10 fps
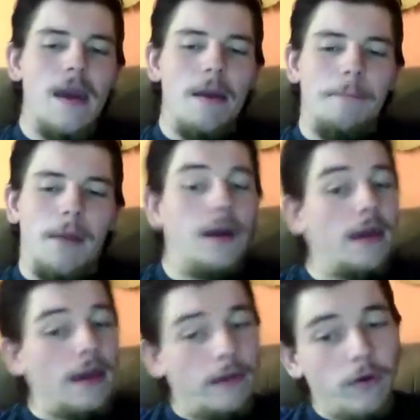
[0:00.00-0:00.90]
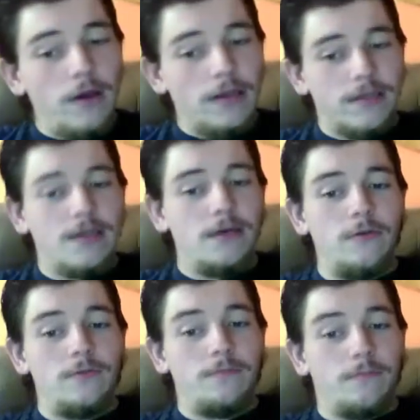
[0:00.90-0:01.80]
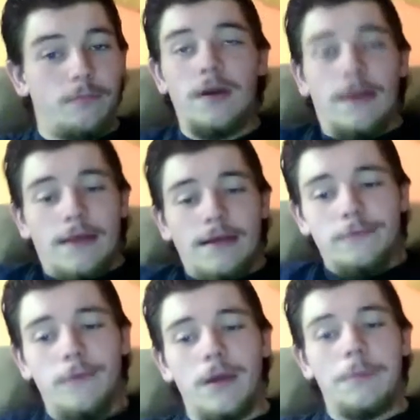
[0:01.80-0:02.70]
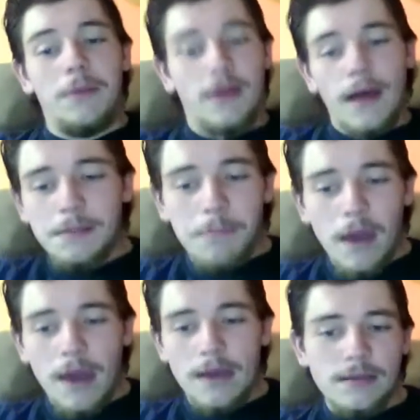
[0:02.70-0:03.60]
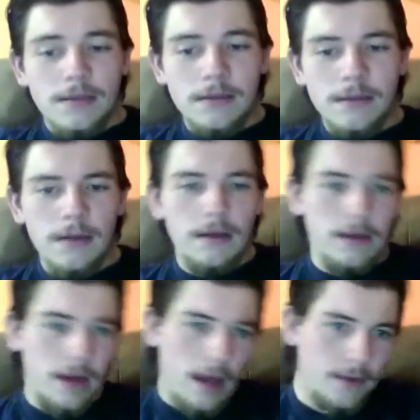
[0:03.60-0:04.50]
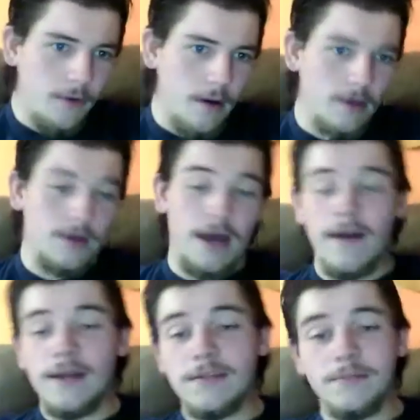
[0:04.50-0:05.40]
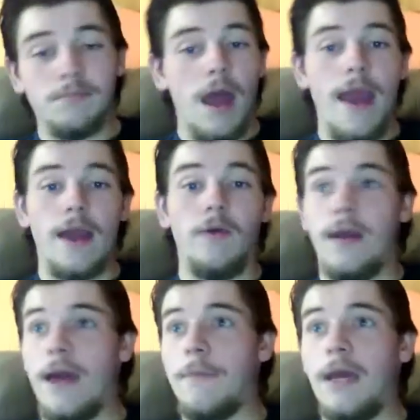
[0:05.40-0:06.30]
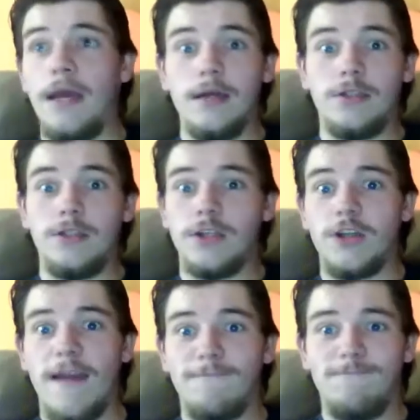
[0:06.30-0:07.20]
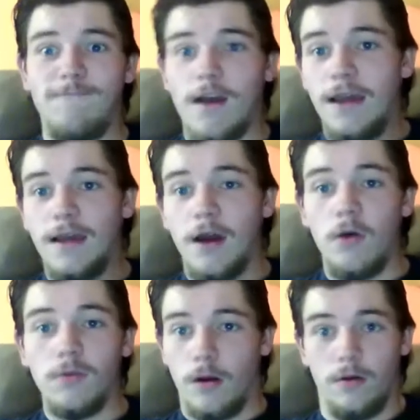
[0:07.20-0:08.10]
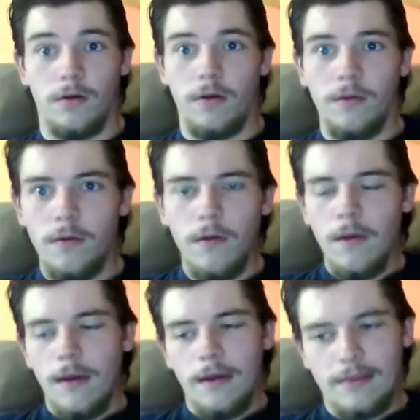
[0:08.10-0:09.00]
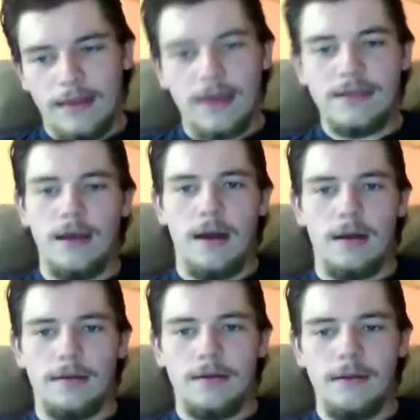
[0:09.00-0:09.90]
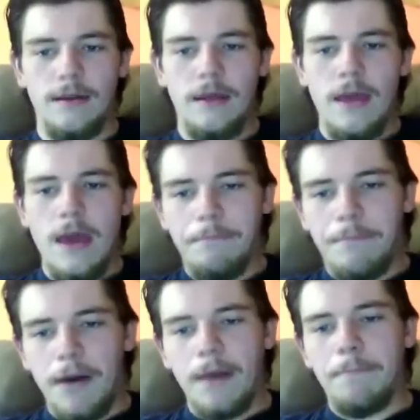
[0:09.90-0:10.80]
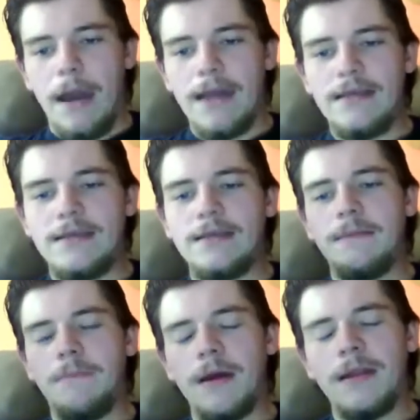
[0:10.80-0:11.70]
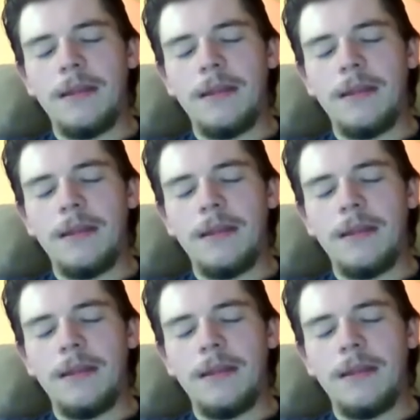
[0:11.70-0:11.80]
But it was still pretty decent weed, but not the best, not the worst. I've had some black weed. I mean, it looks just like fucking coal dirt. That sucked. But the